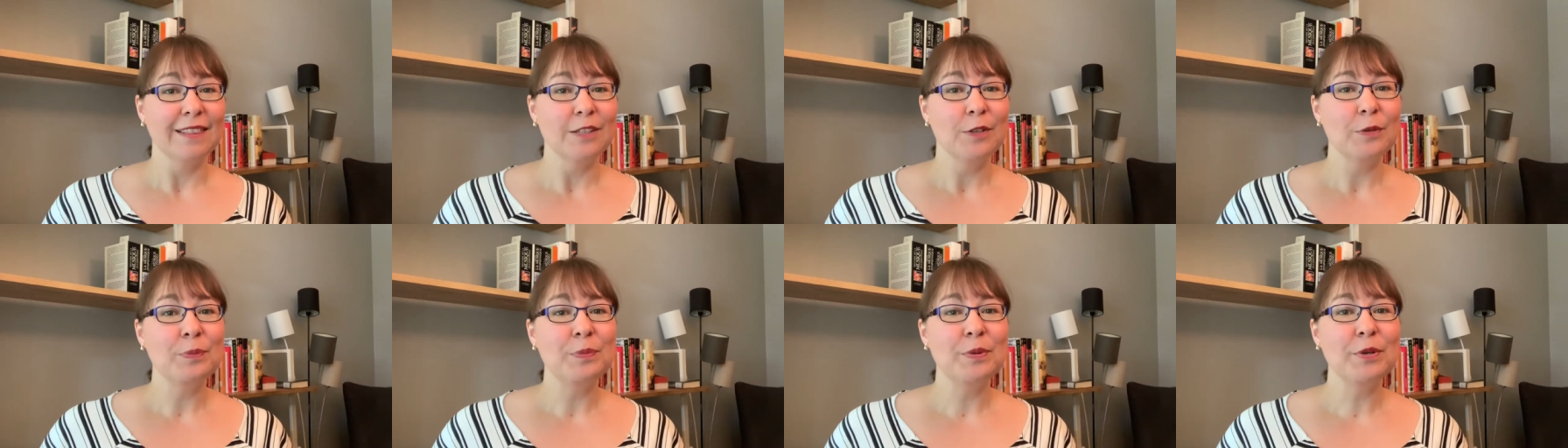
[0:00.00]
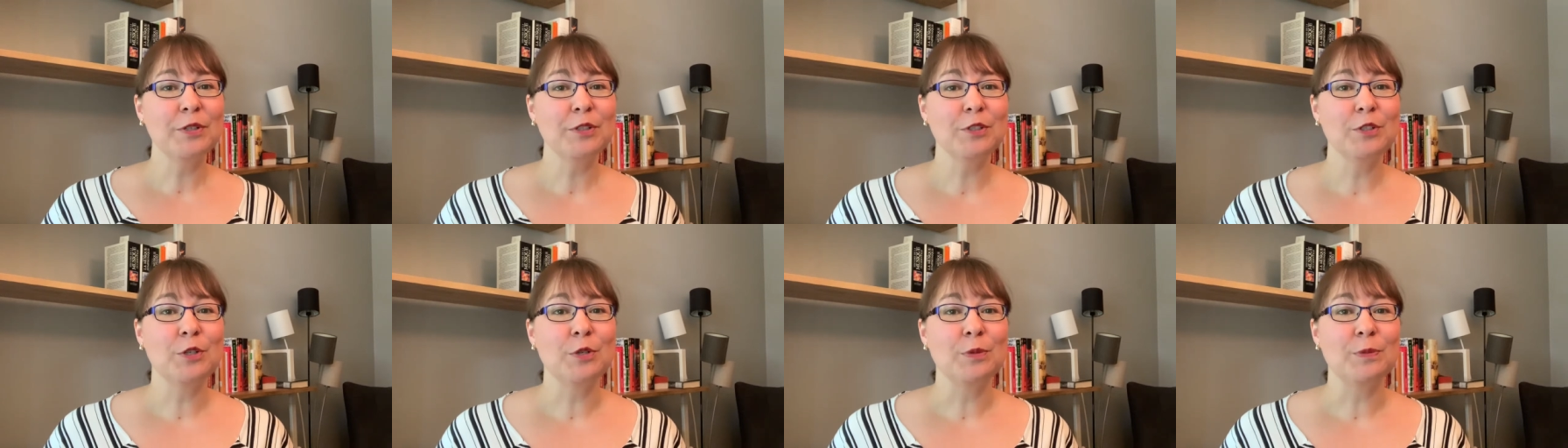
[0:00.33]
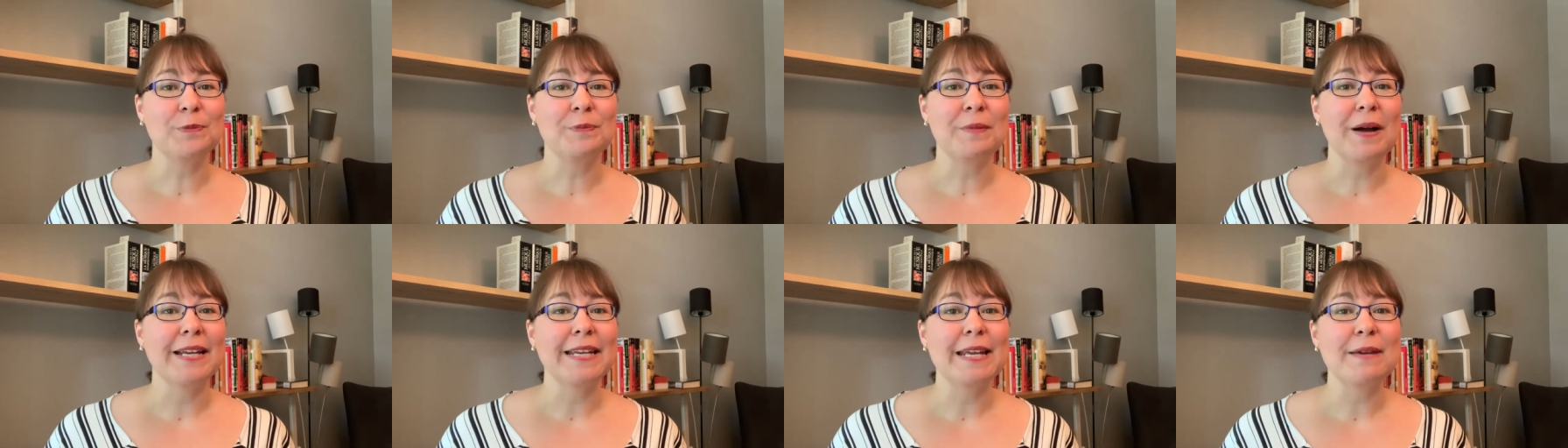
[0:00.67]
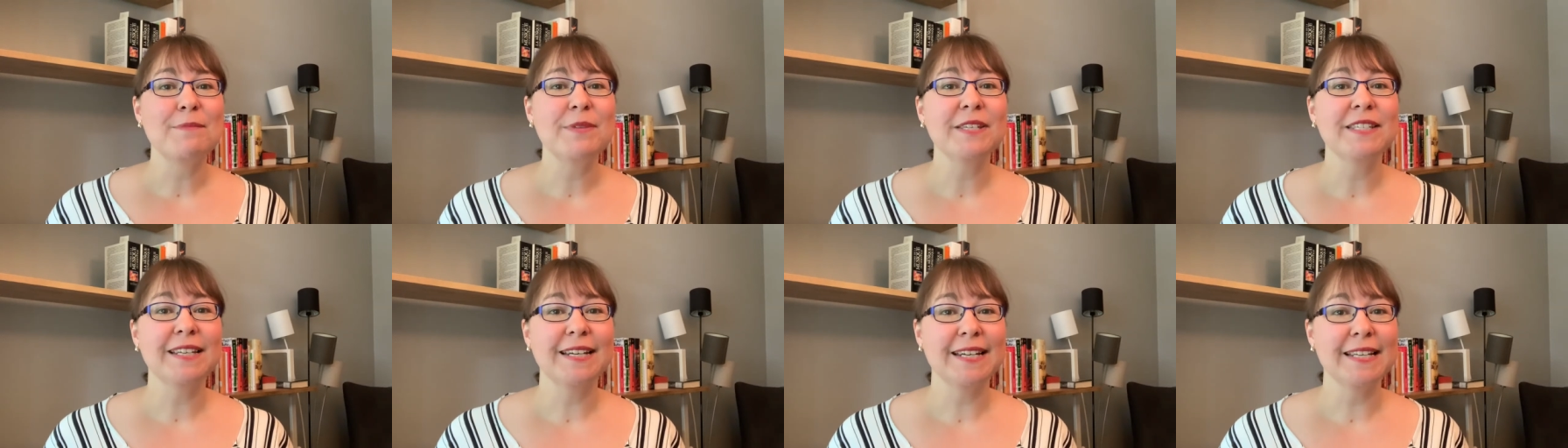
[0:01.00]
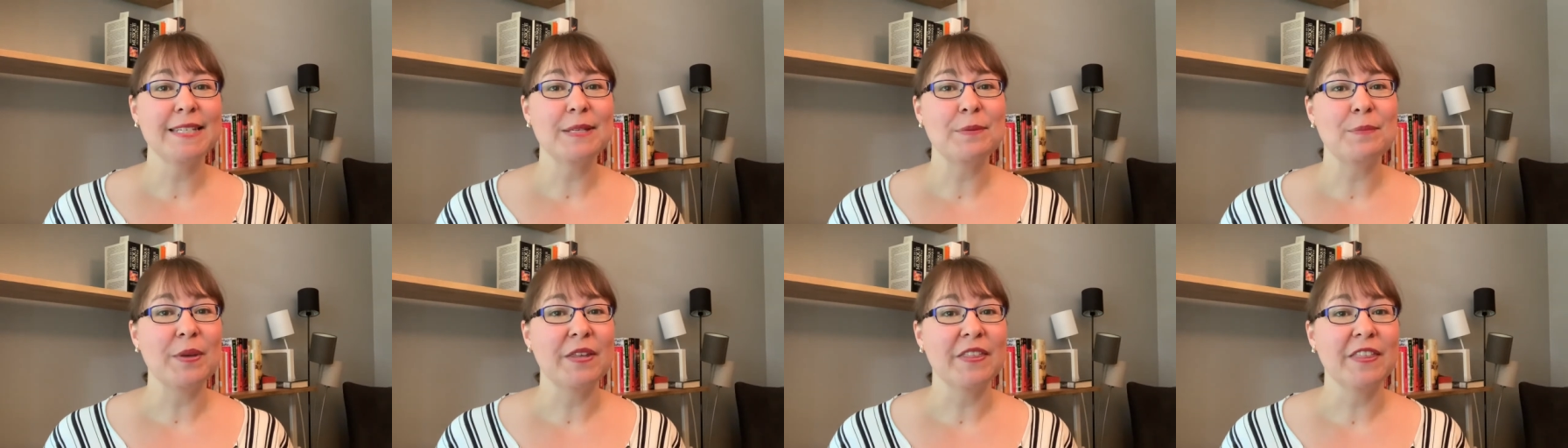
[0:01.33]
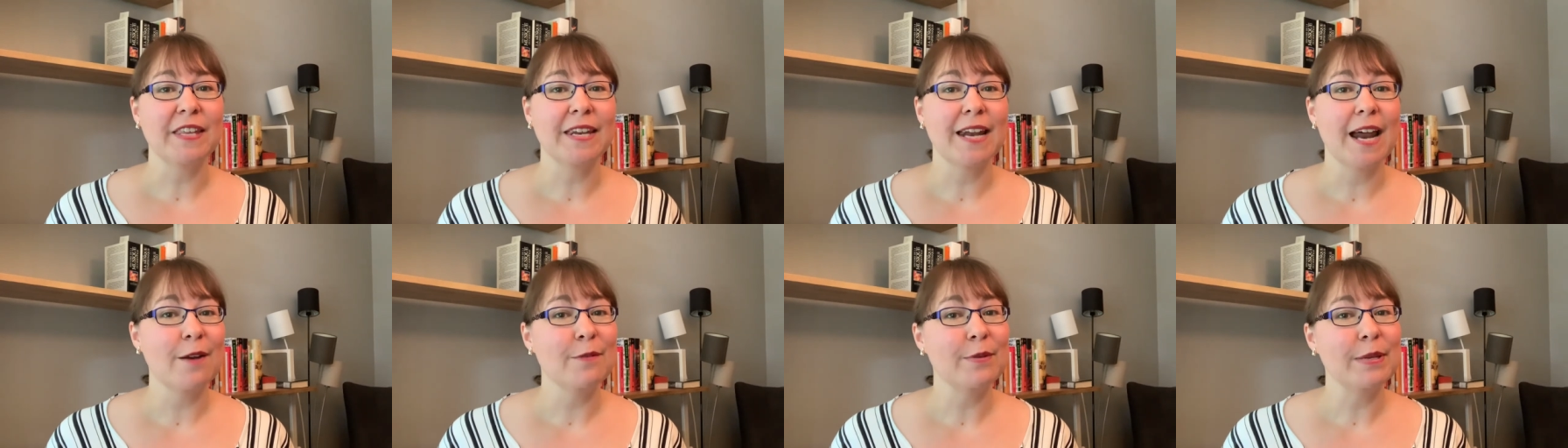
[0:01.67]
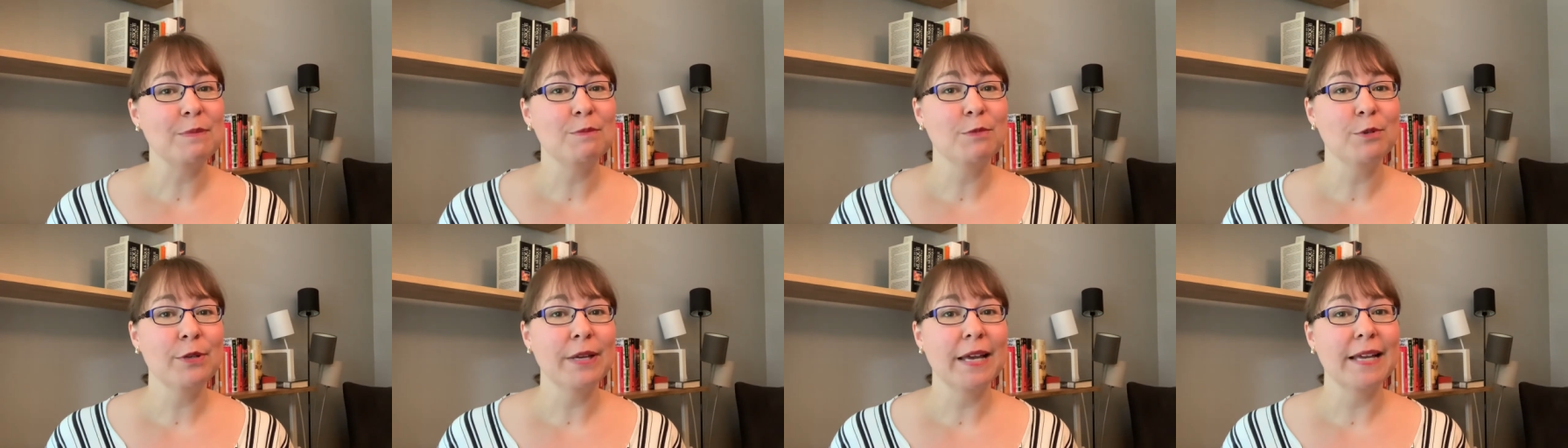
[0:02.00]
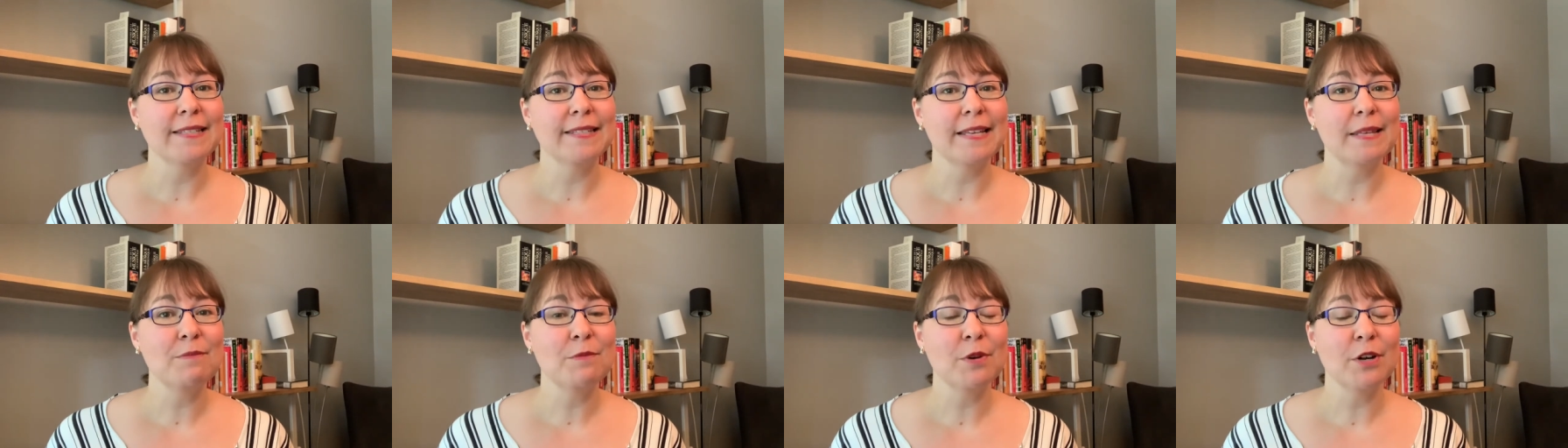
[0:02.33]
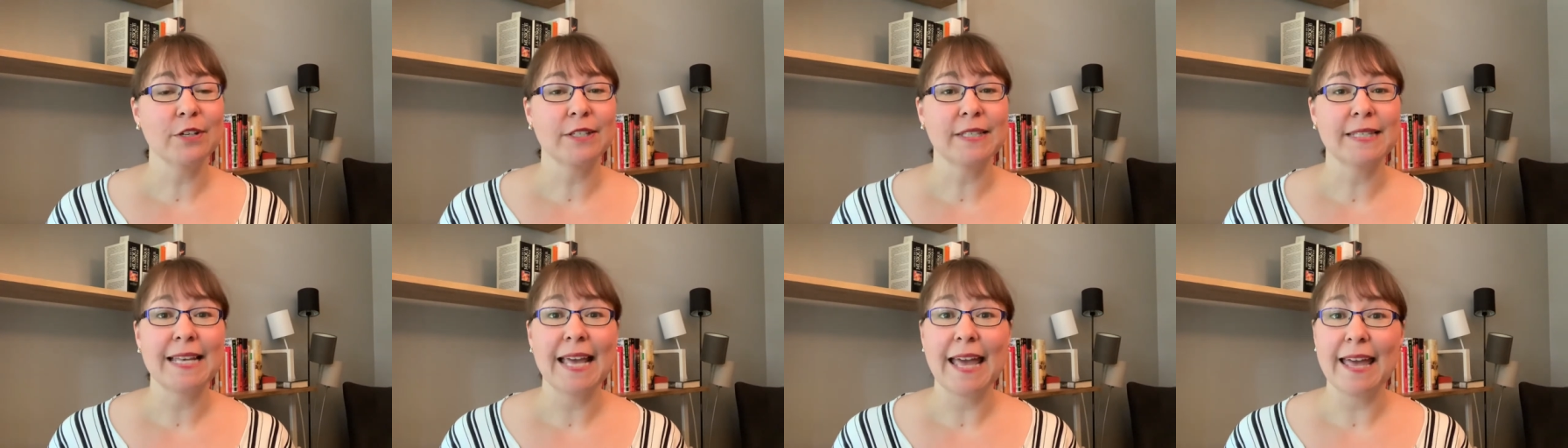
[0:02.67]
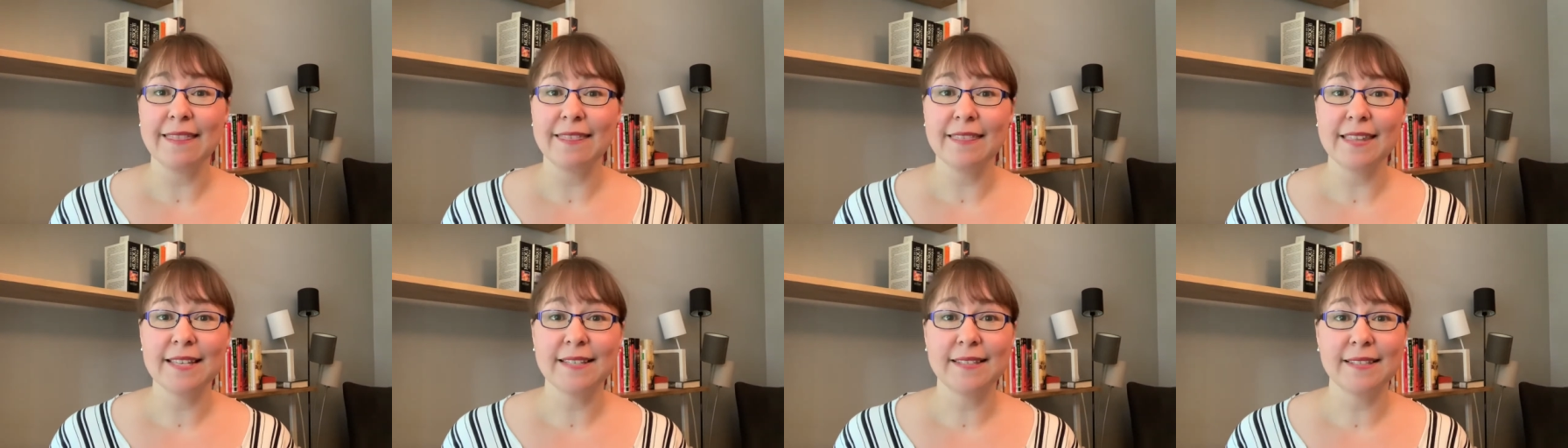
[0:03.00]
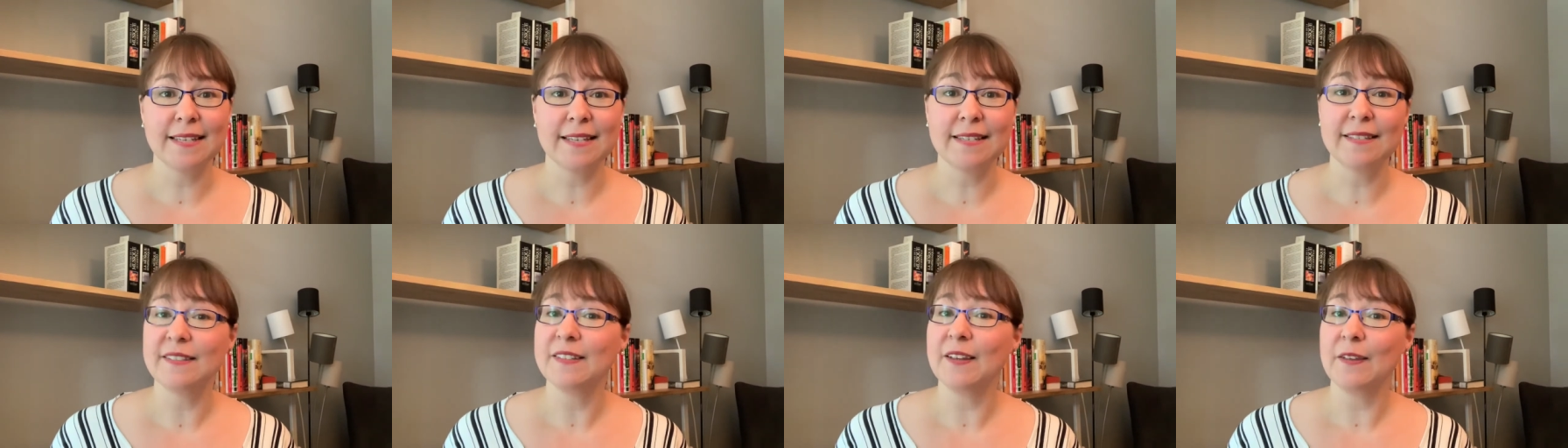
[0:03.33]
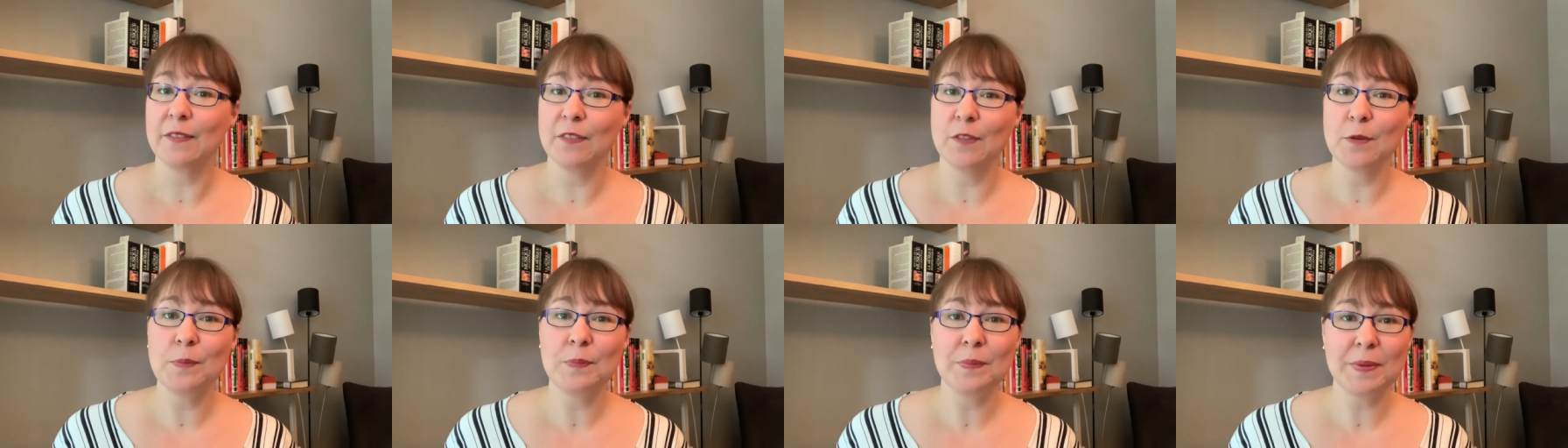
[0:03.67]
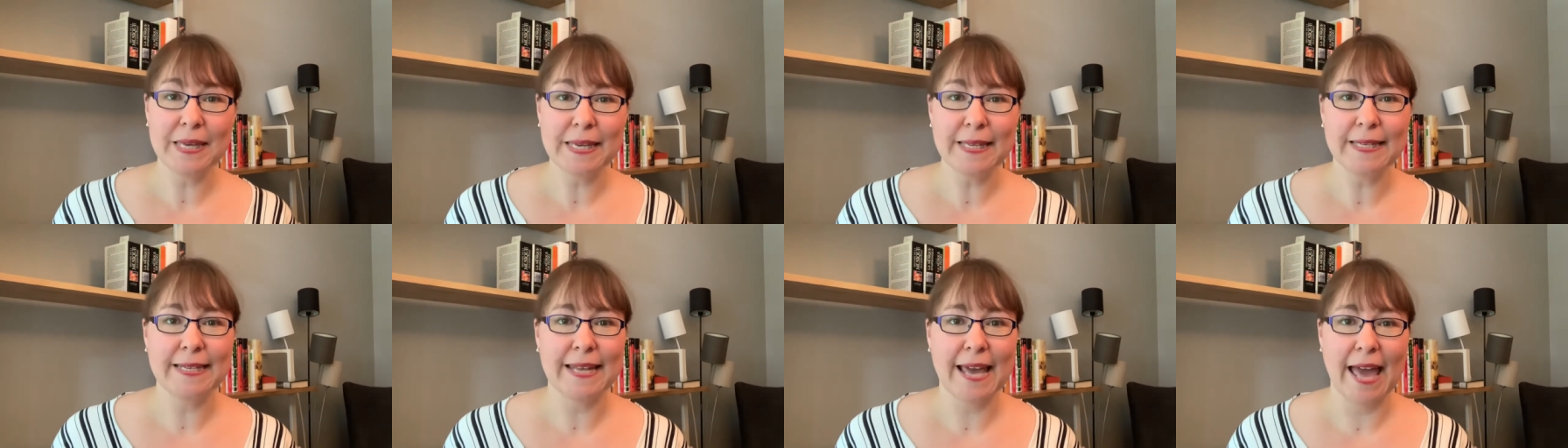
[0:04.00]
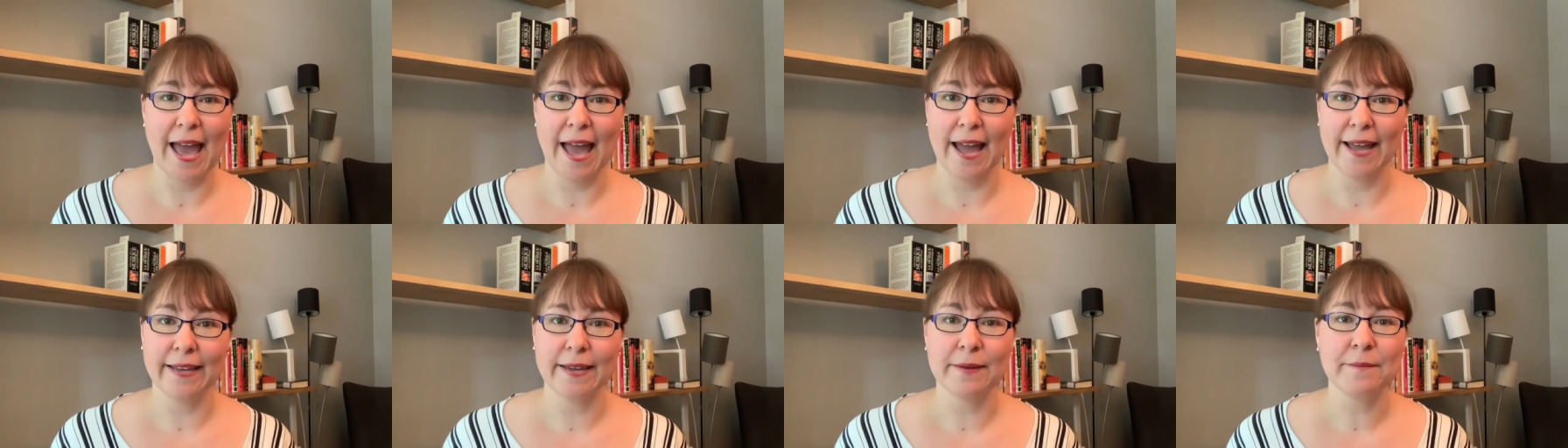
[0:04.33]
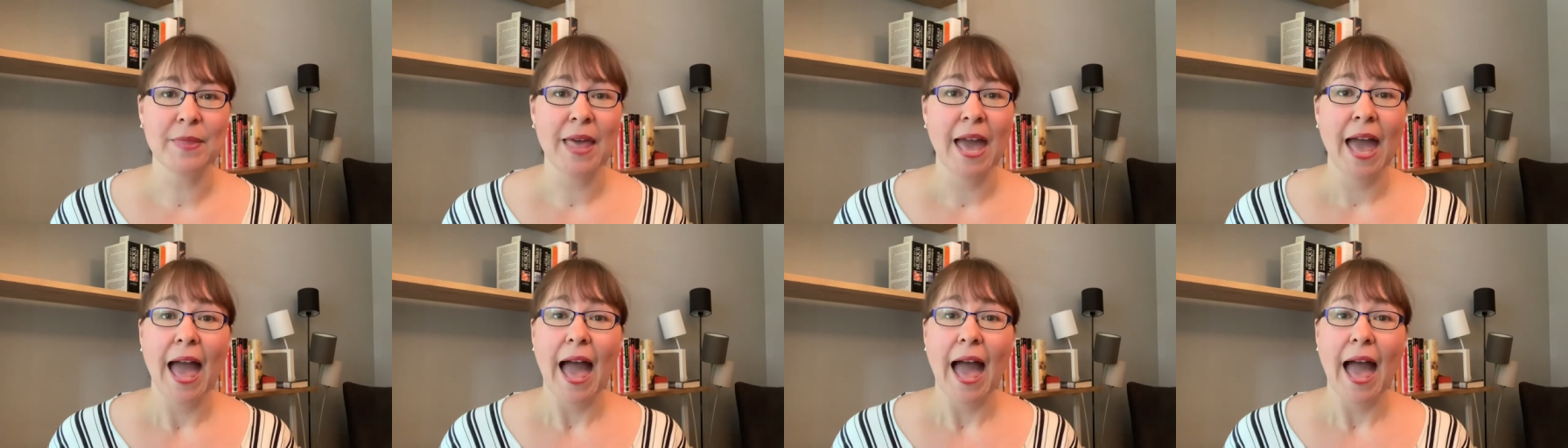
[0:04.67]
BookTube. My name is Elizabeth and I read Bouquins and books and this is The B Tag.